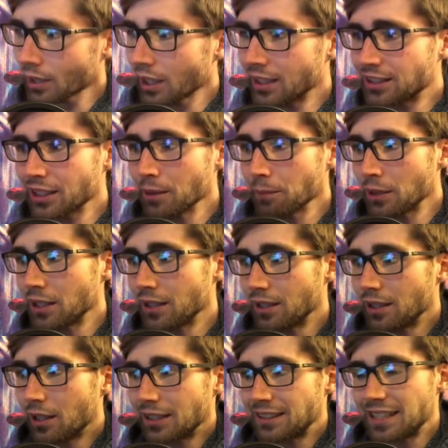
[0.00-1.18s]
it's going to be,
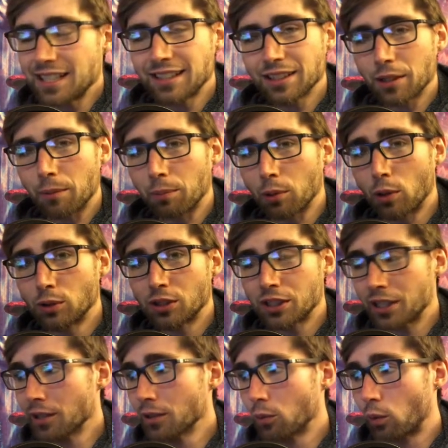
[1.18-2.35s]
a decent approach there,